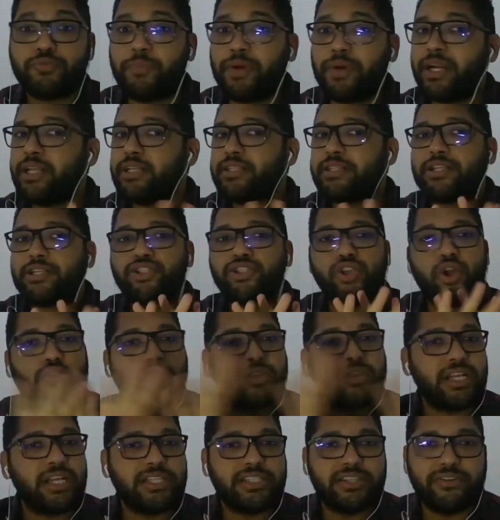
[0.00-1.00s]
but it's a
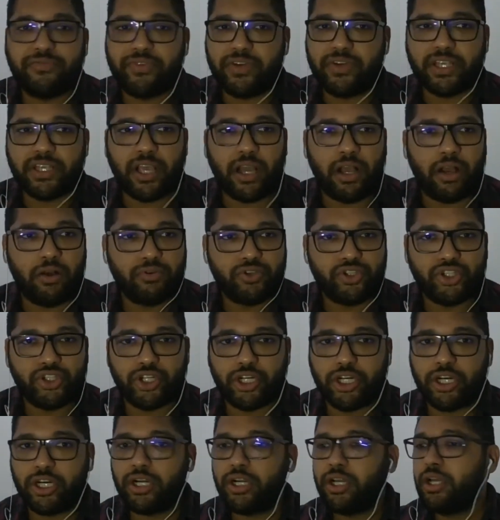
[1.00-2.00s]
totally different
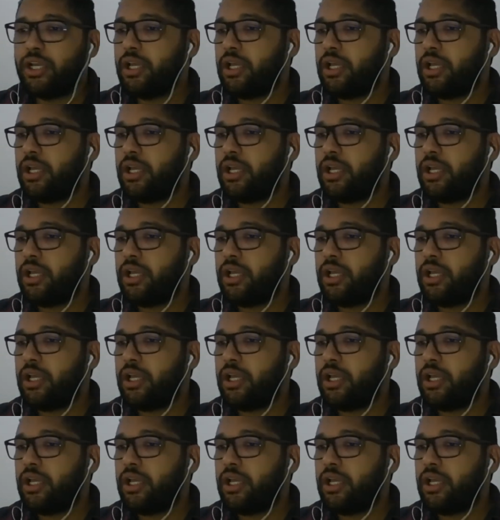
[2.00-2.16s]
culture.